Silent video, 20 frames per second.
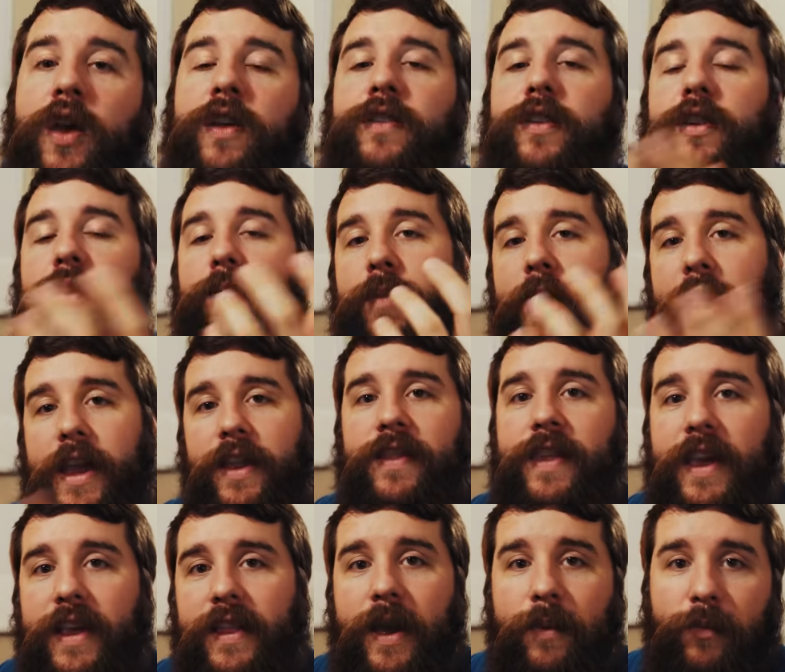So the main
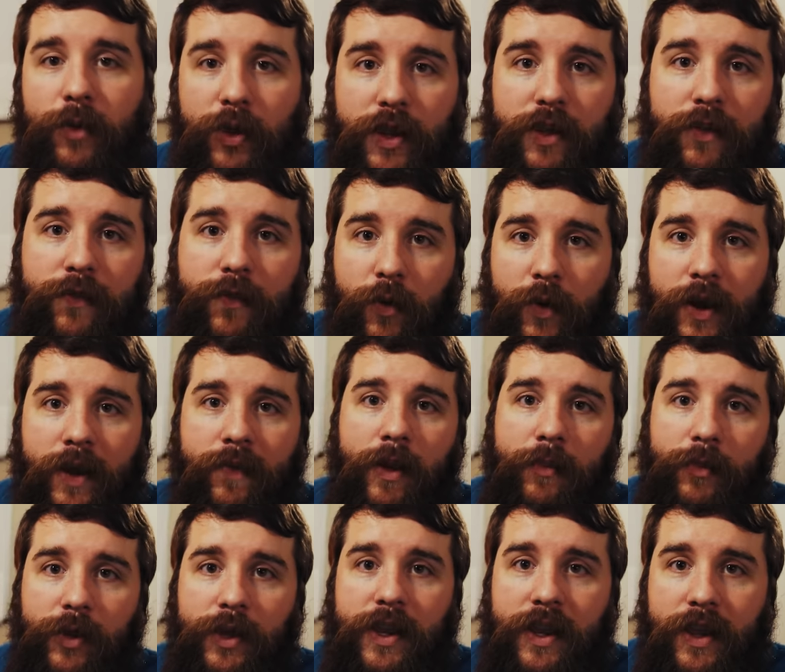thing that I'm looking for whenever
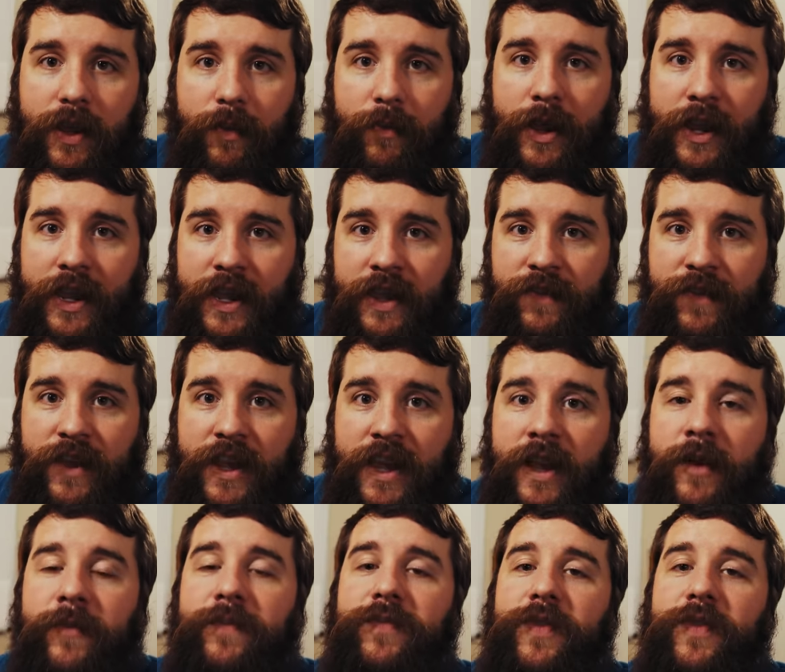I'm looking at my EV